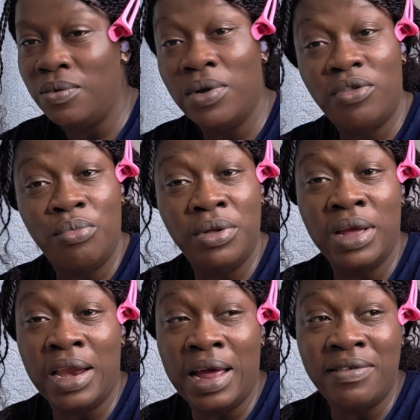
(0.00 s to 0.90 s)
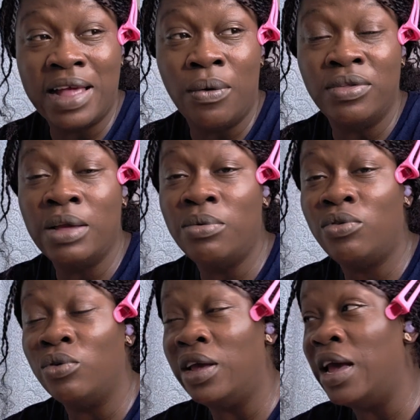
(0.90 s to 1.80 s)
I wanted to be in their lives. I was able
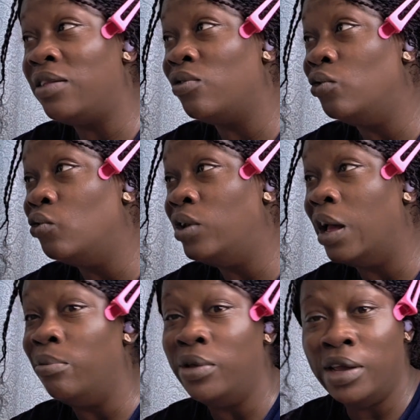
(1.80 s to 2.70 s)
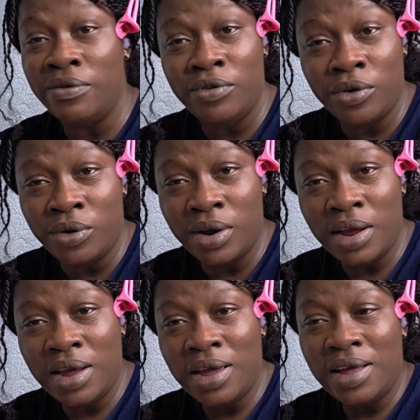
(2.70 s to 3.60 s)
to get to know their behavior,
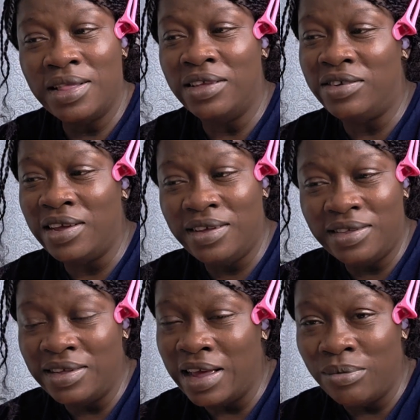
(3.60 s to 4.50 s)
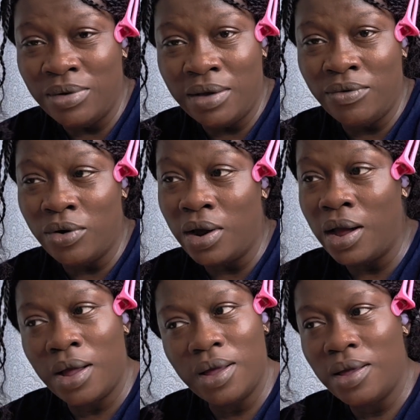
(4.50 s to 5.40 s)
the changes in their behavior.
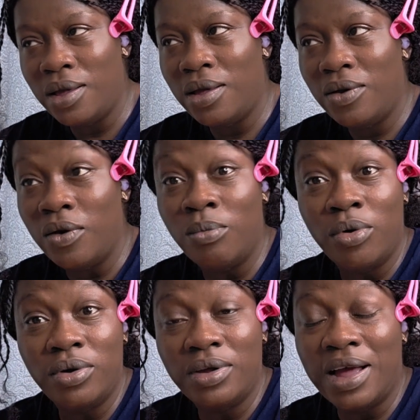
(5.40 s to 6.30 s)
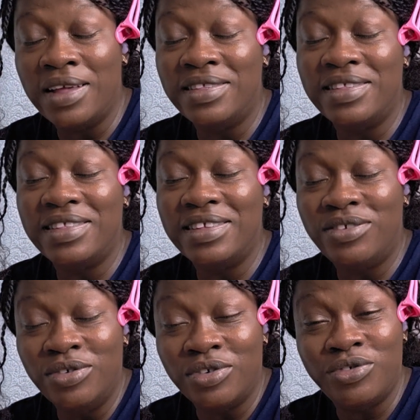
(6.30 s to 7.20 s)
As
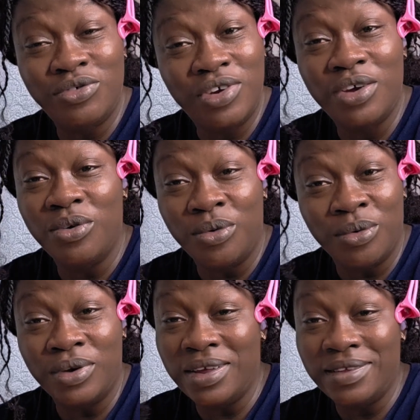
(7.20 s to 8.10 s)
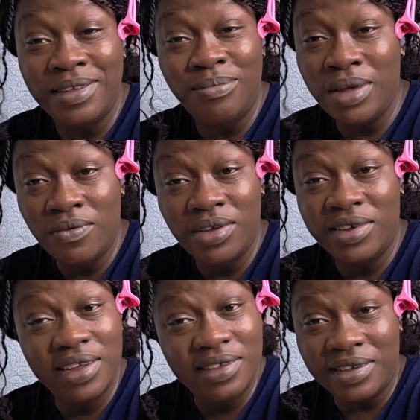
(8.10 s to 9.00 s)
your children grow, the behavior
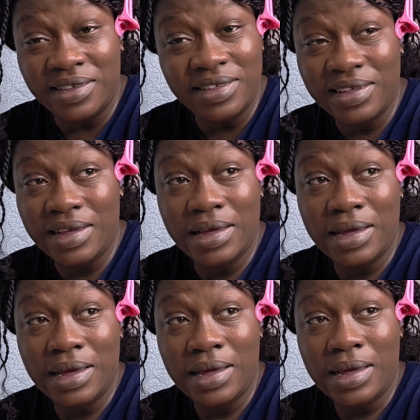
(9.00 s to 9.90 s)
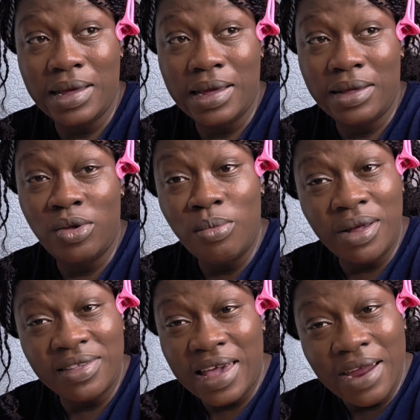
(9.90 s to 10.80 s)
changes. Some
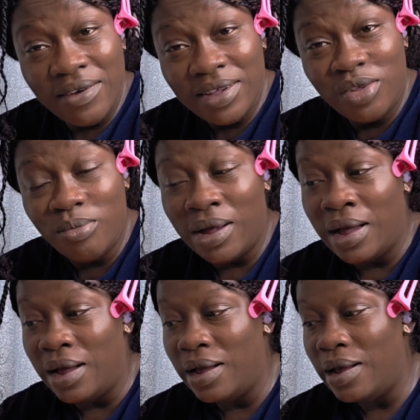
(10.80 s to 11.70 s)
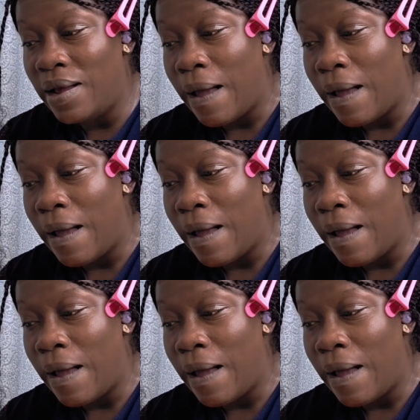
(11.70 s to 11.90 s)
are scary, some are